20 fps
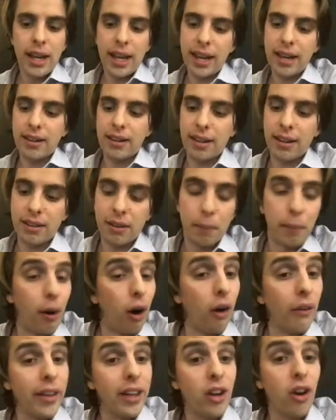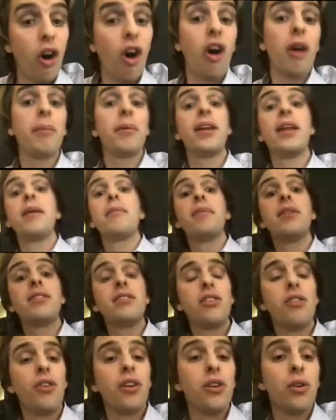It is a polycarbonate
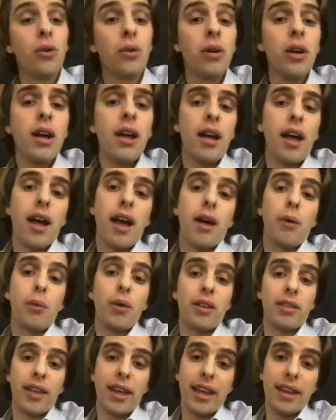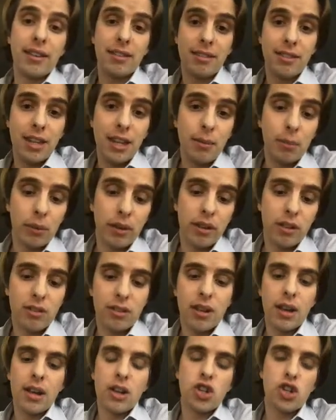material with a
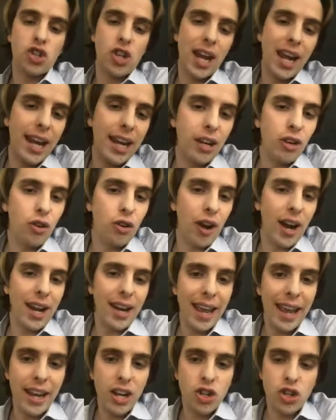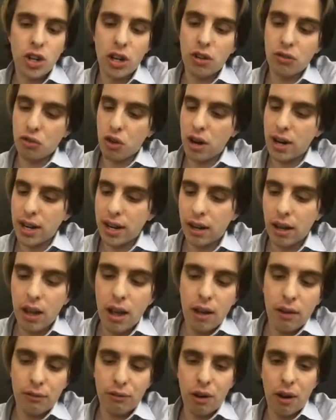seamless shade gradation running
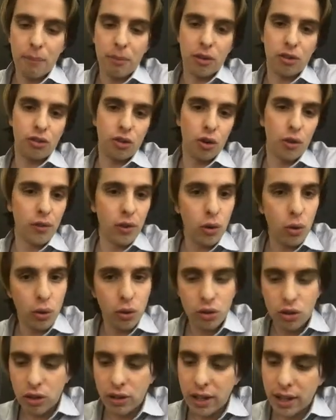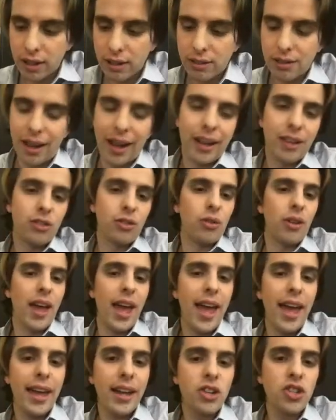from the cervical to the incisal
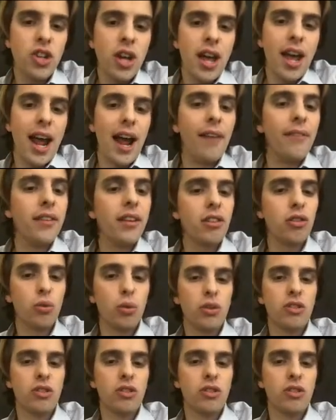edge, and this will